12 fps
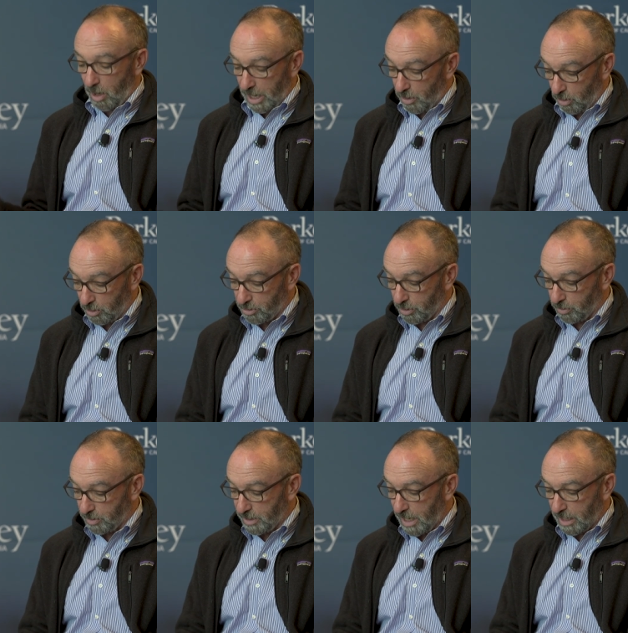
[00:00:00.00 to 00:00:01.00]
and
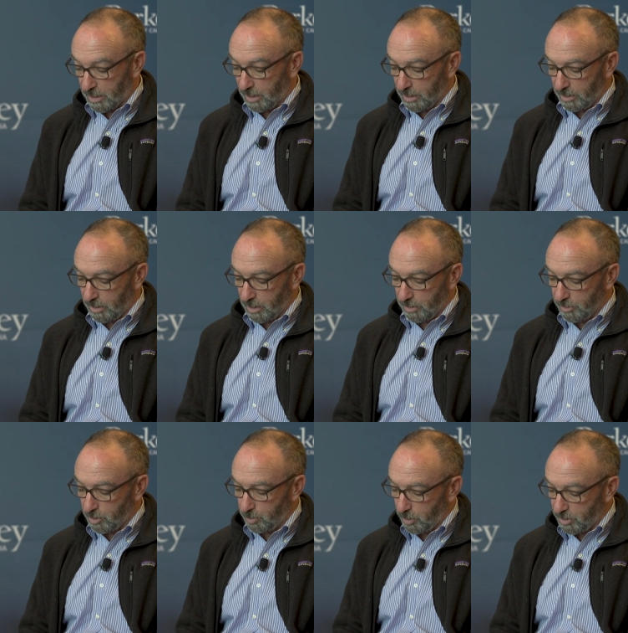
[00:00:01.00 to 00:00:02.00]
also DACA. Uh,
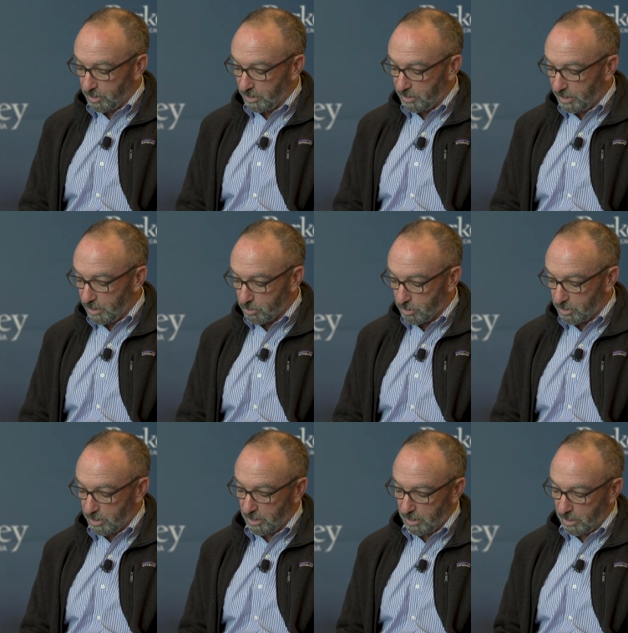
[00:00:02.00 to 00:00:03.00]
this person is
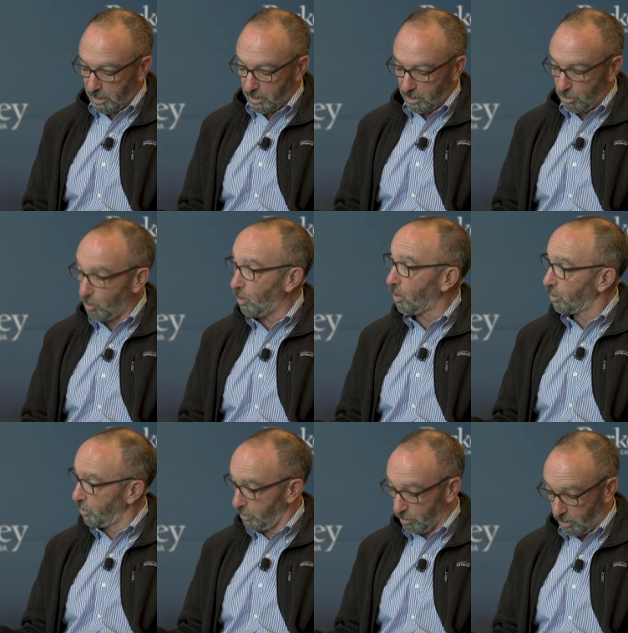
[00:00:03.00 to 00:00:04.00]
interested in your
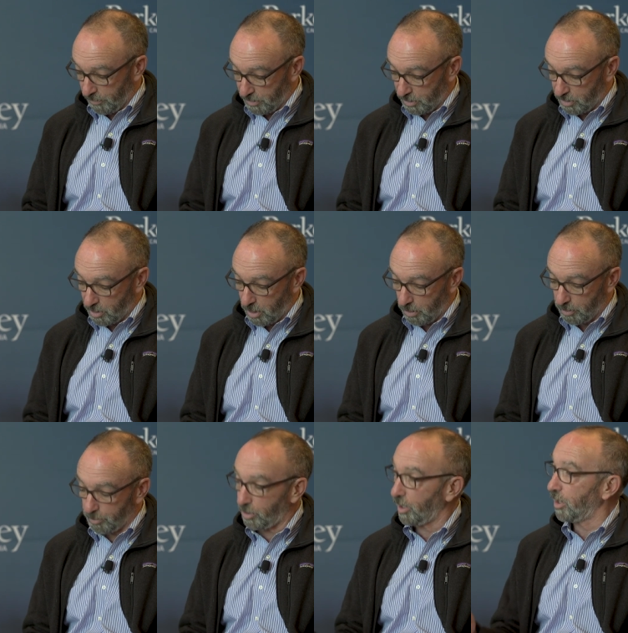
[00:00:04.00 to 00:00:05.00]
or your office's
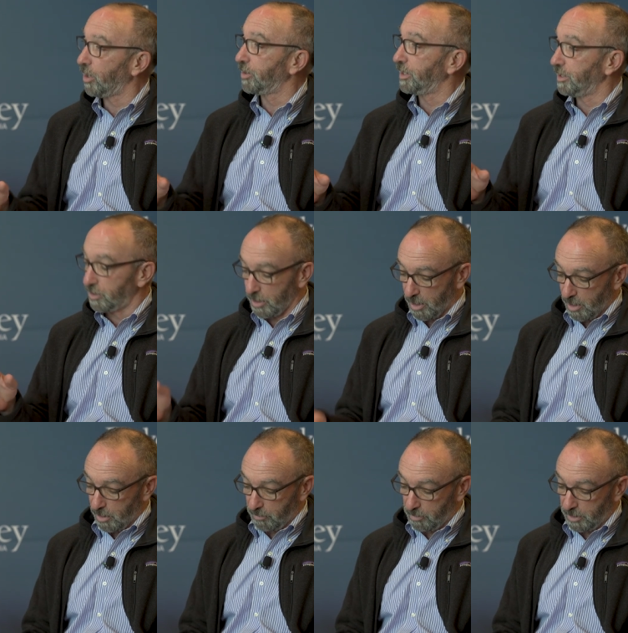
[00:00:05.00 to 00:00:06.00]
current priorities
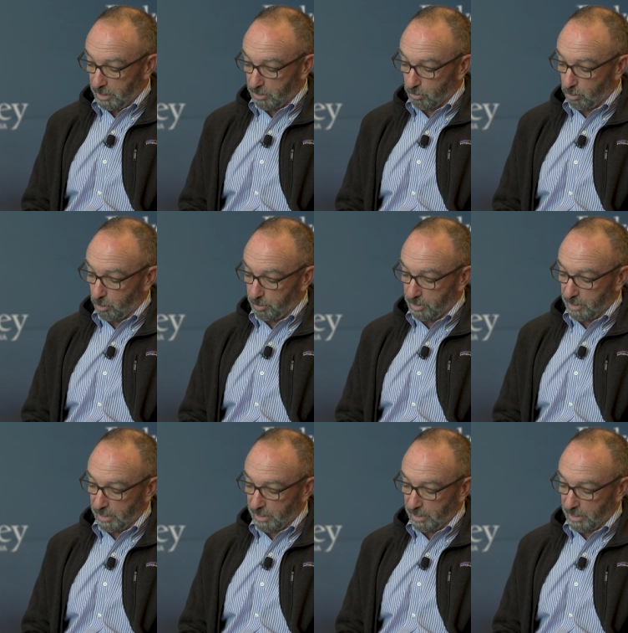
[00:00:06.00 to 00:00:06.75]
for these groups.